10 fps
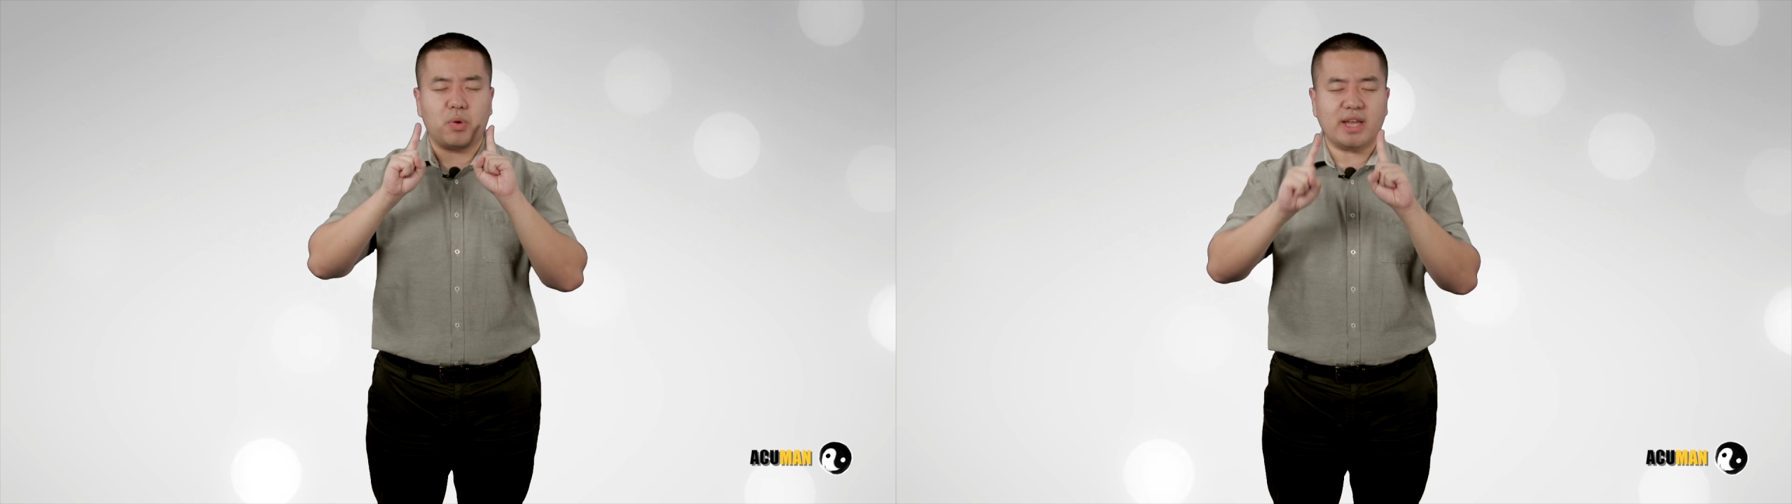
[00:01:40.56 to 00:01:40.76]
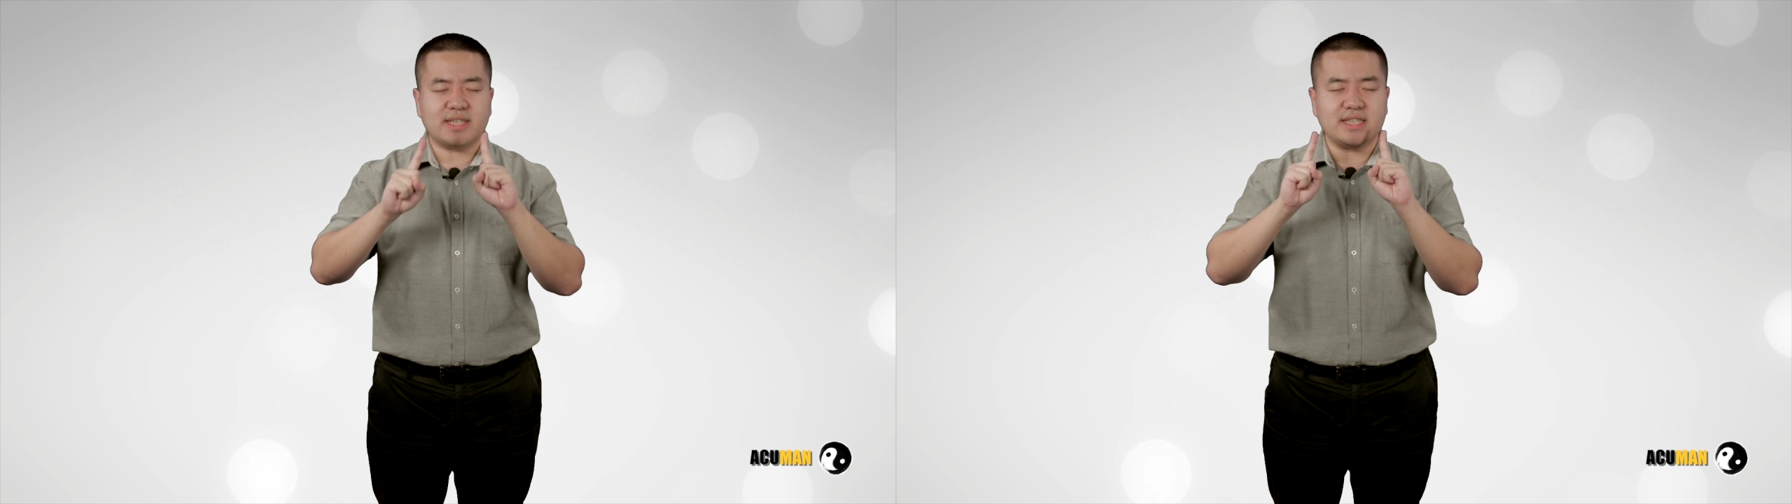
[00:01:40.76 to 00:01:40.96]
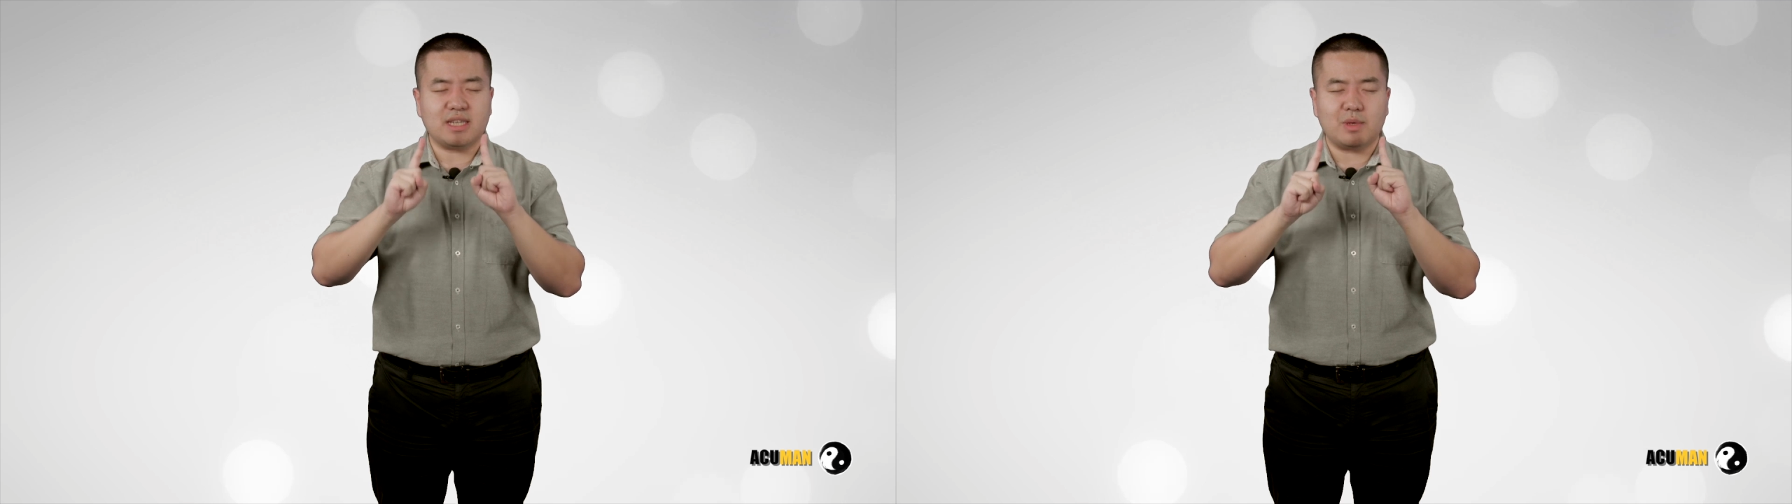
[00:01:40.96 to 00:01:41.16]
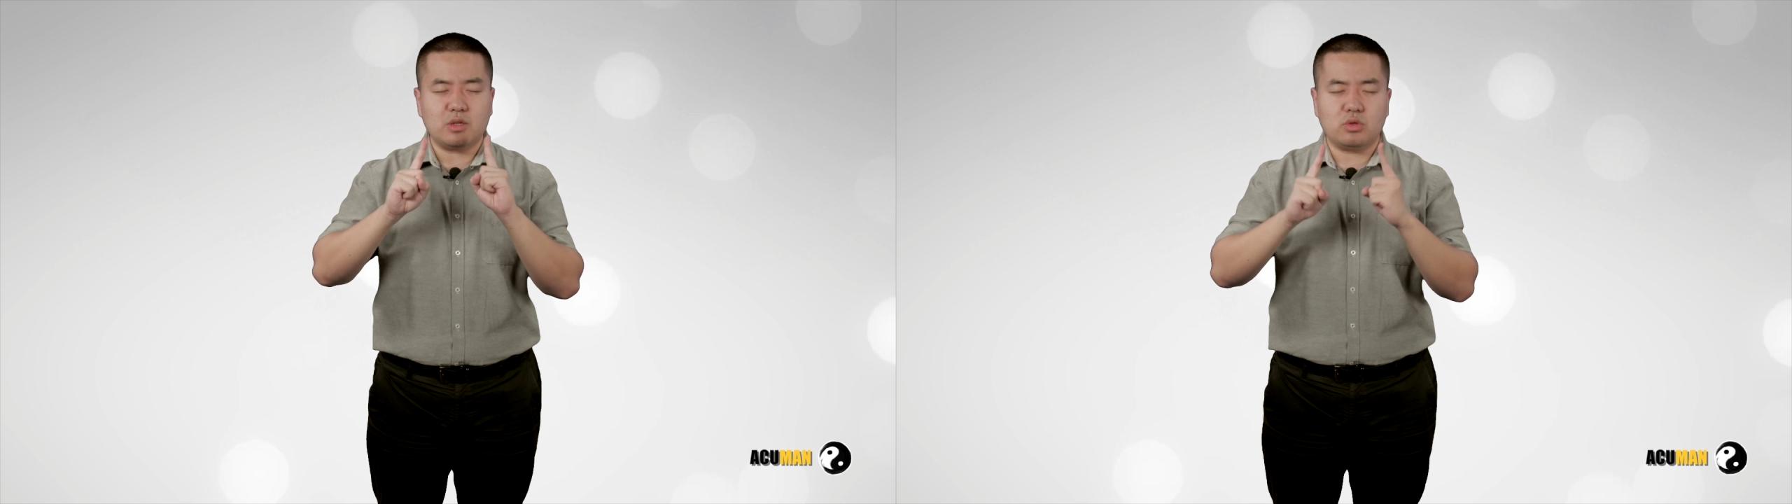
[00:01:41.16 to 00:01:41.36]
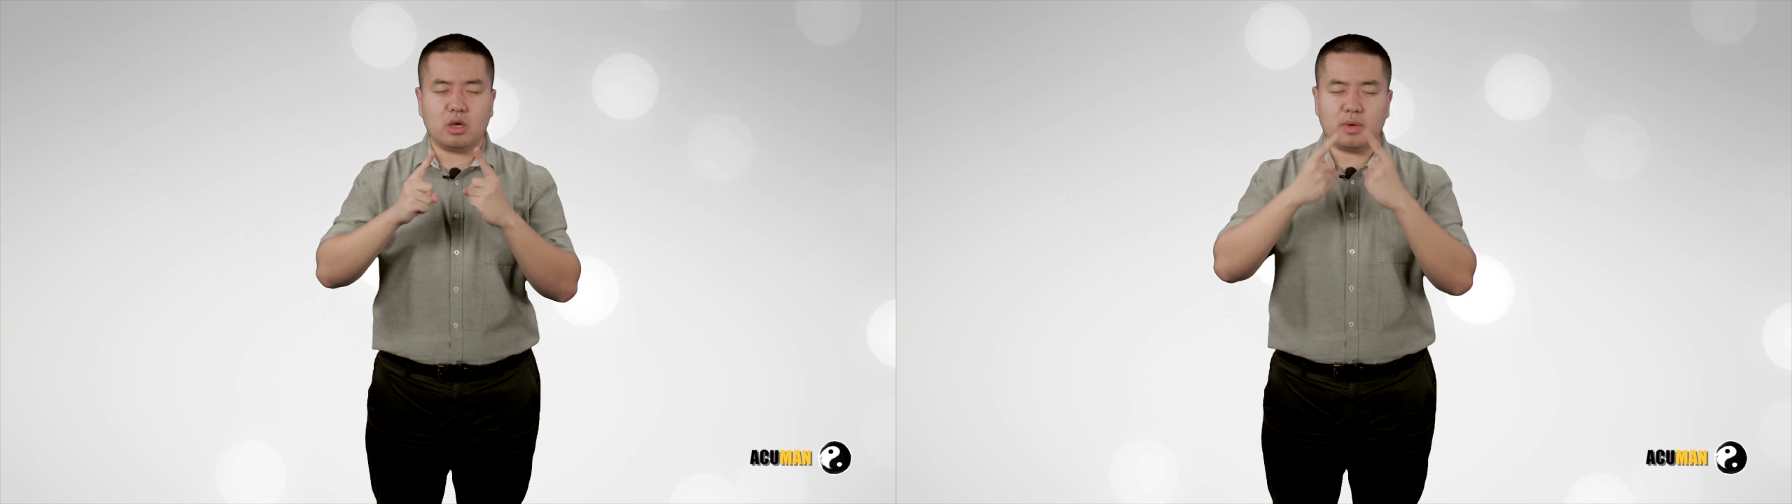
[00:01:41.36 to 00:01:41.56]
pressing
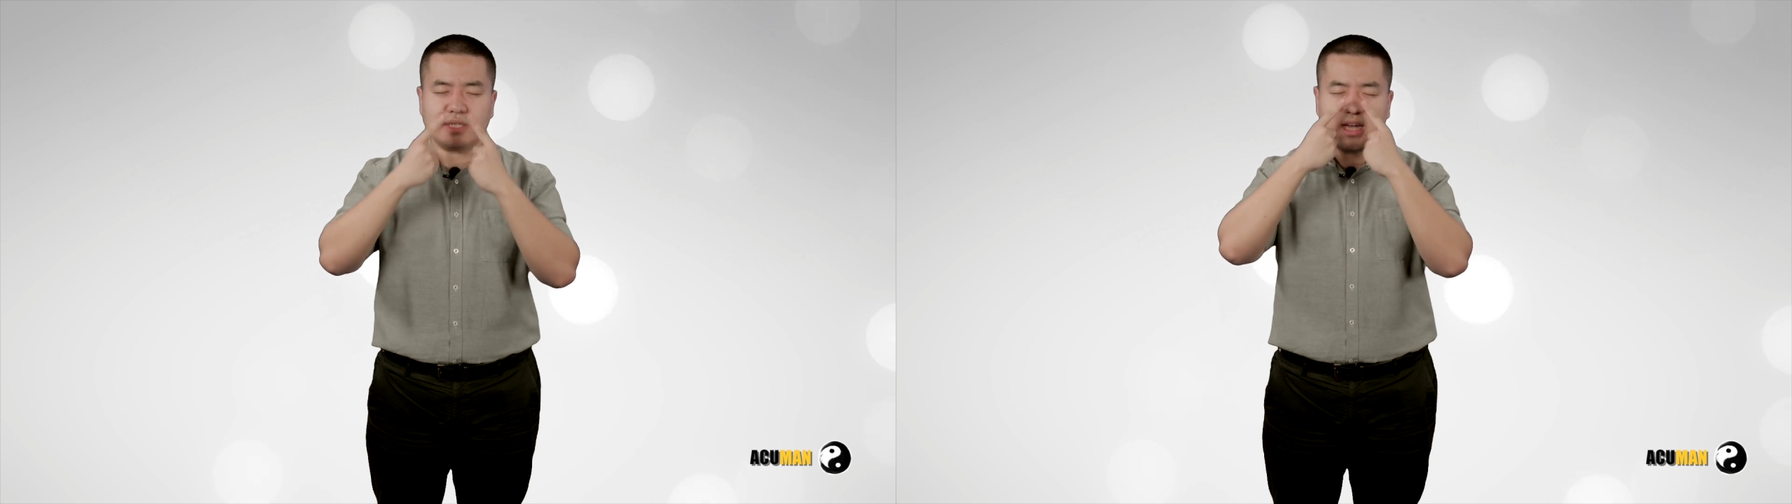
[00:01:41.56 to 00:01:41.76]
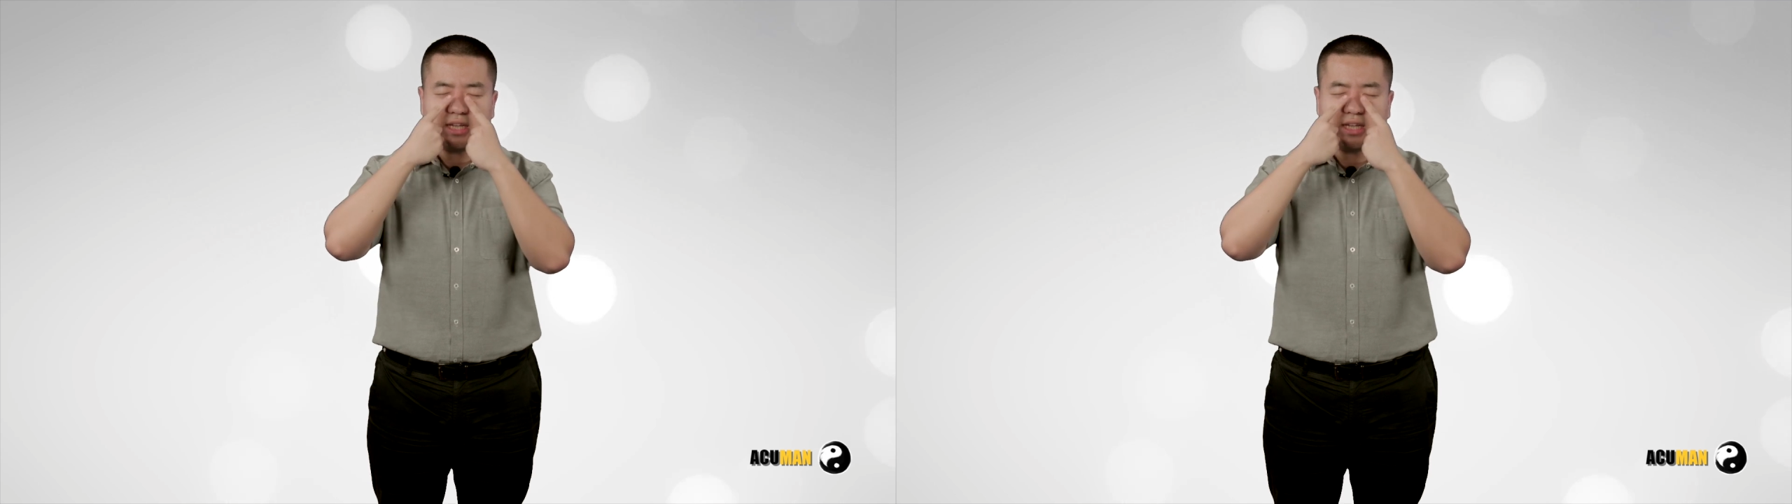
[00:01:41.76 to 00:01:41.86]
Jingming Xue with